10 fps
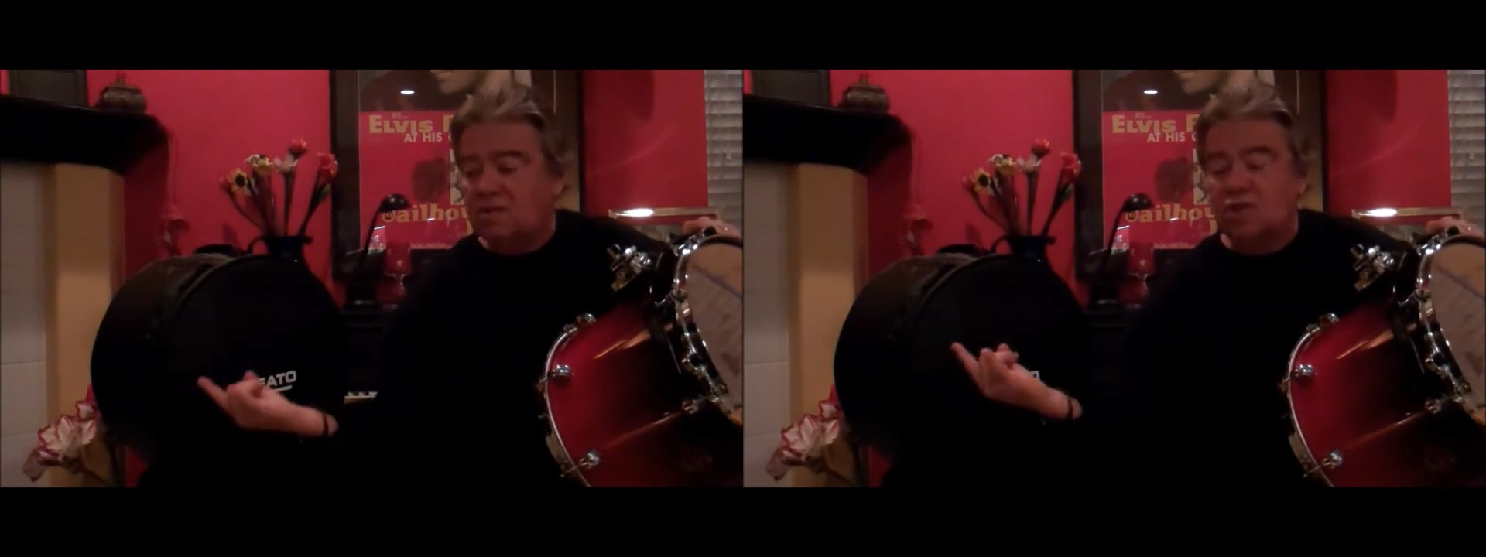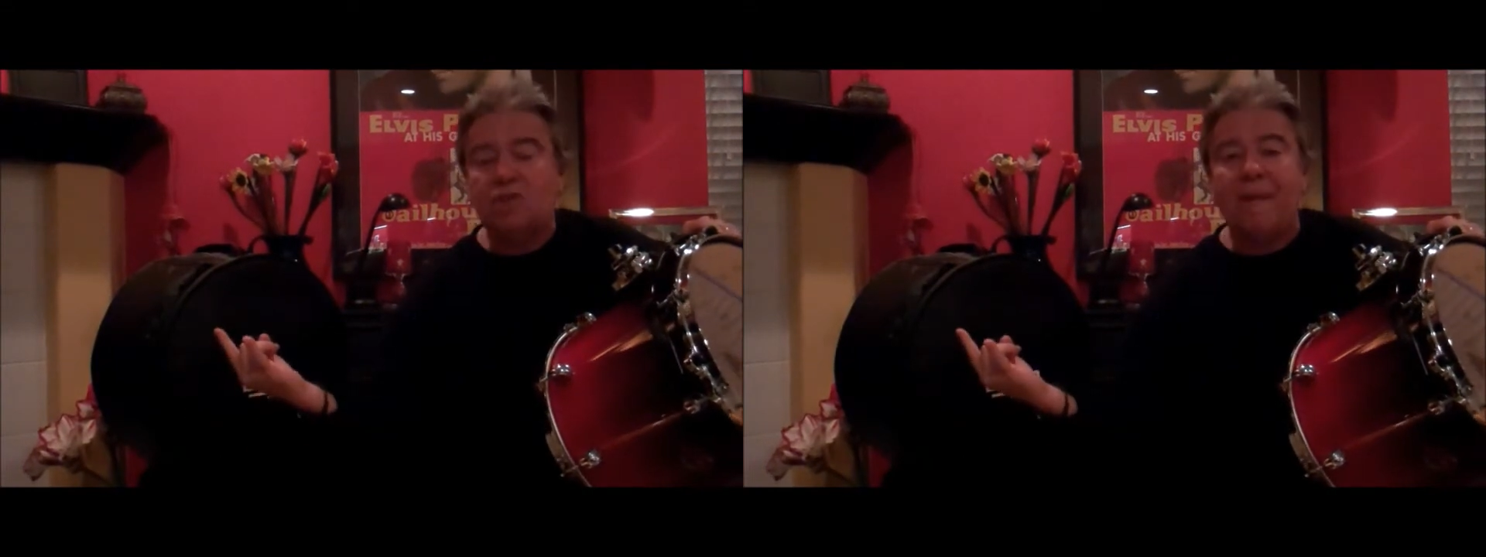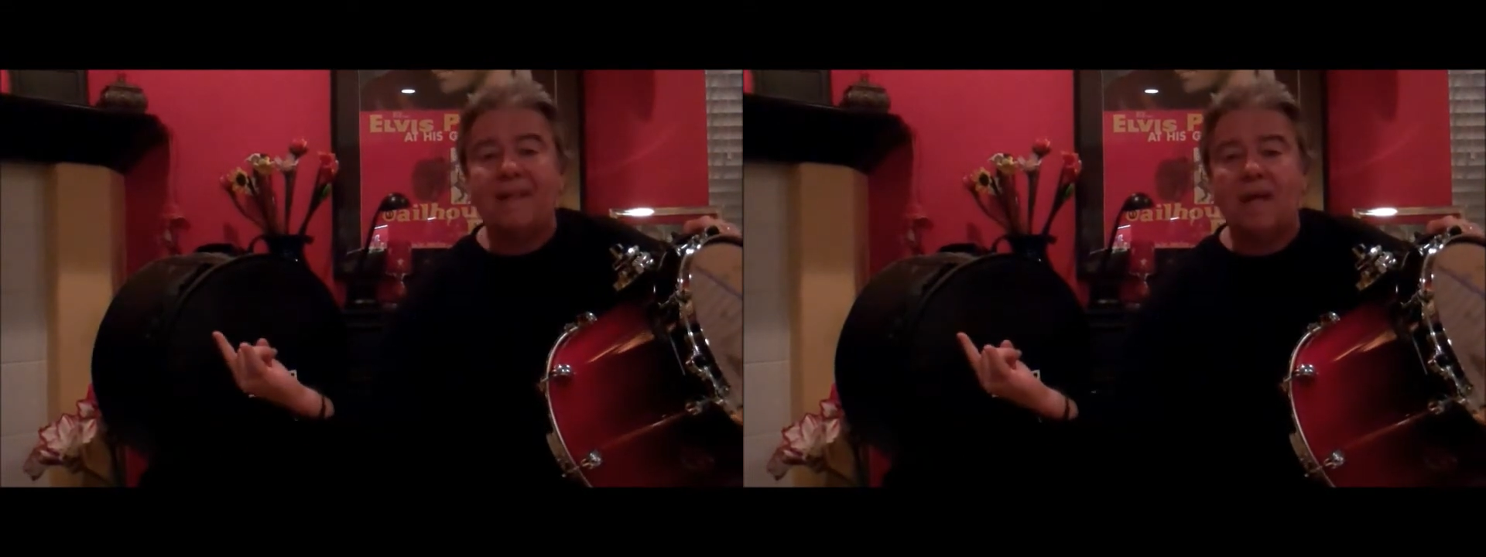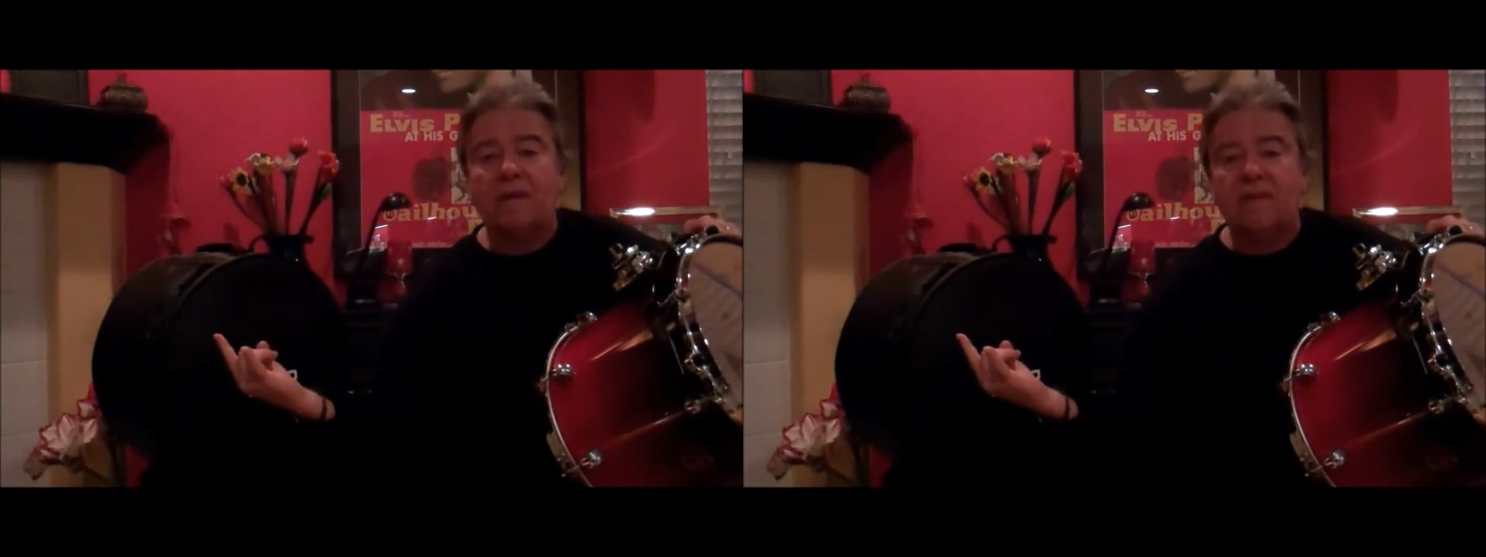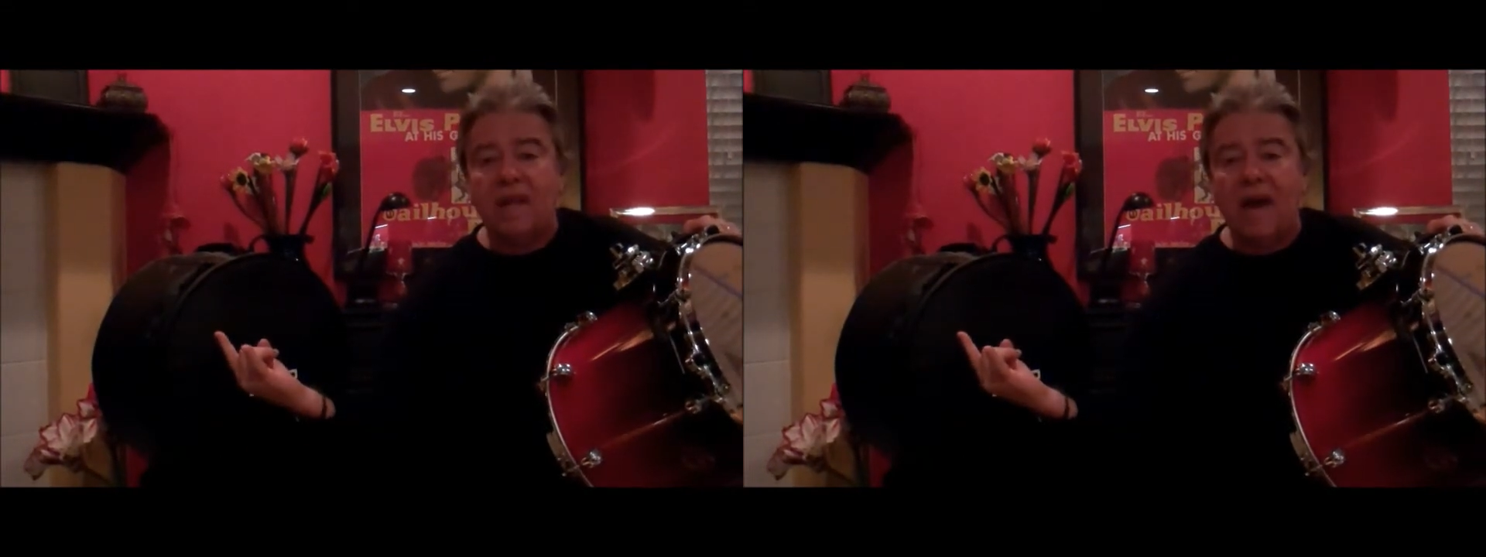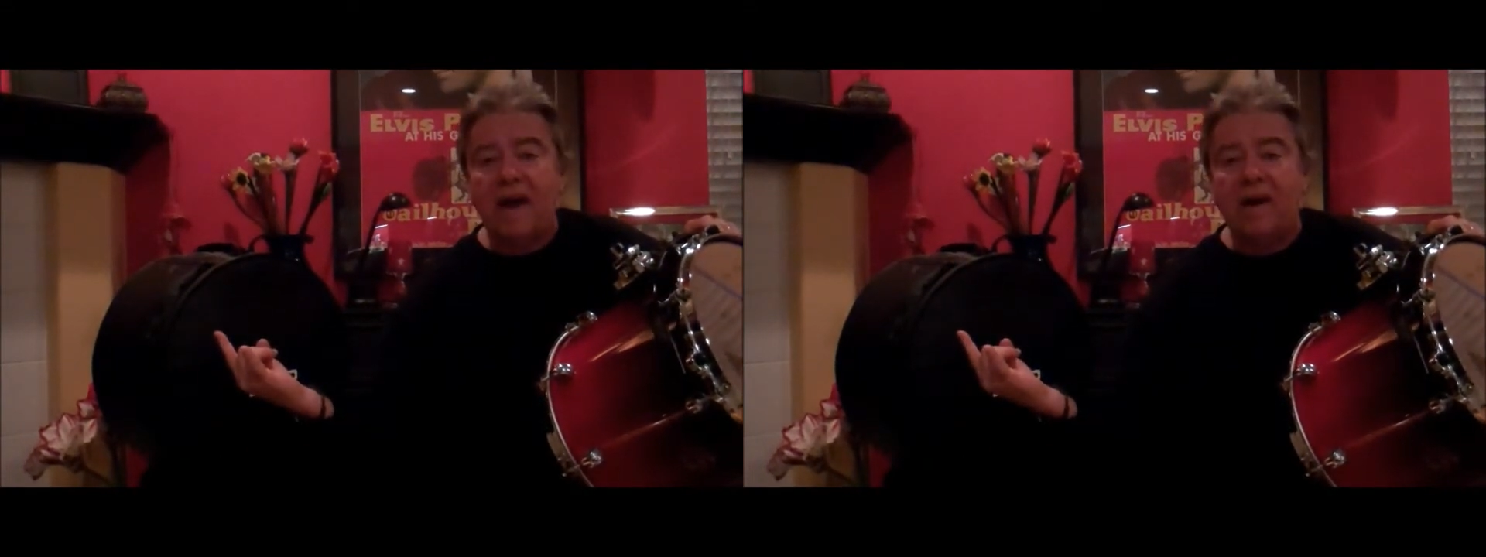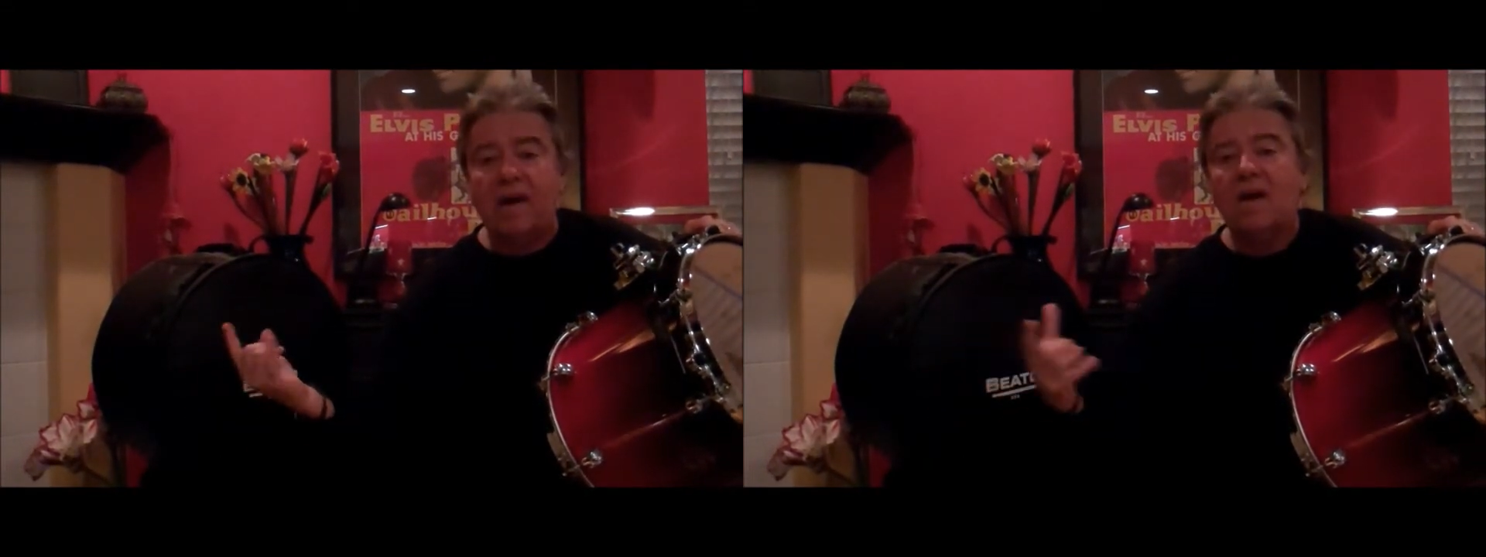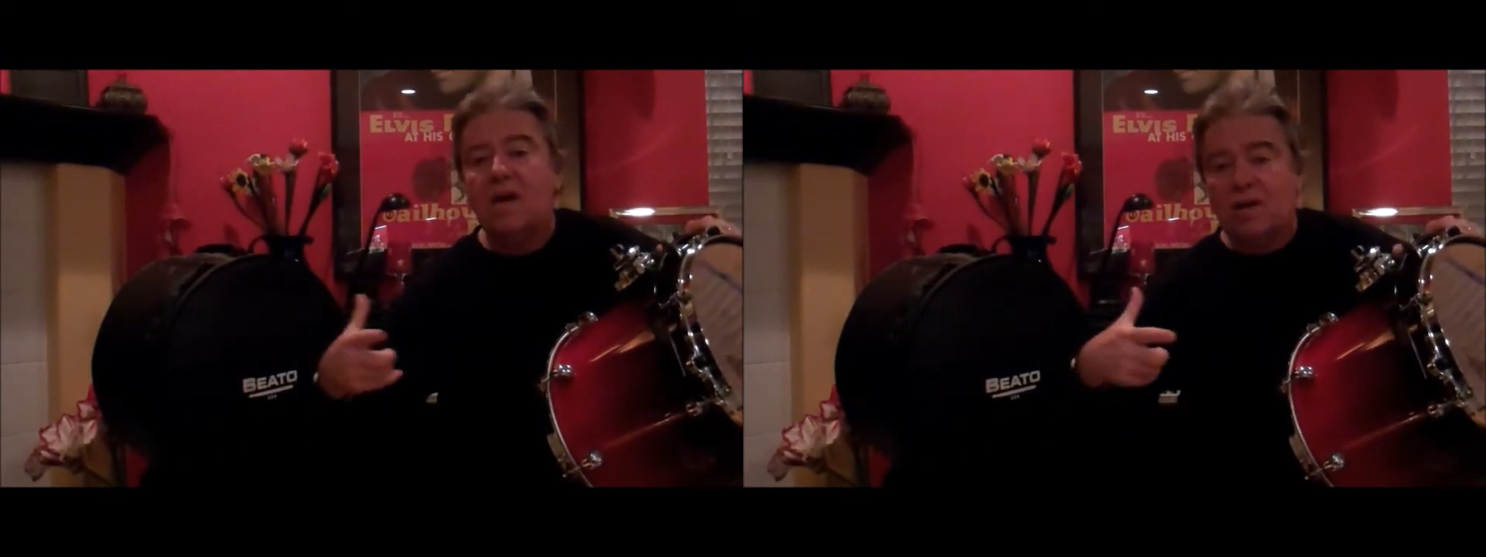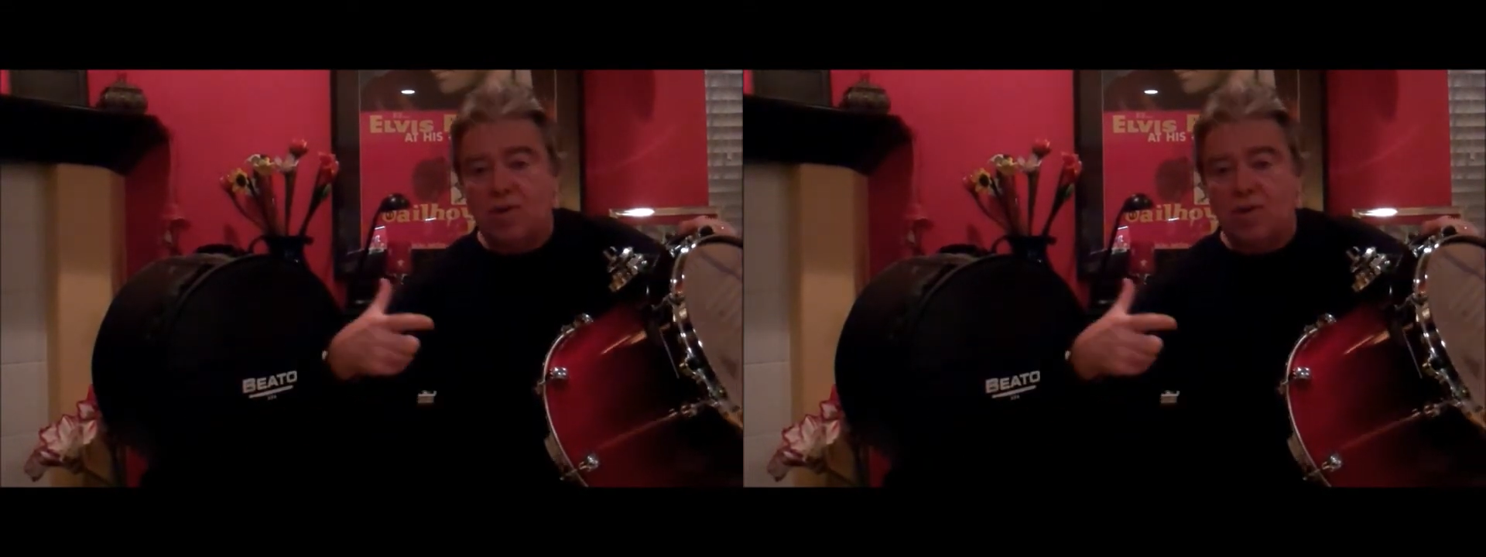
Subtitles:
suspended on the air,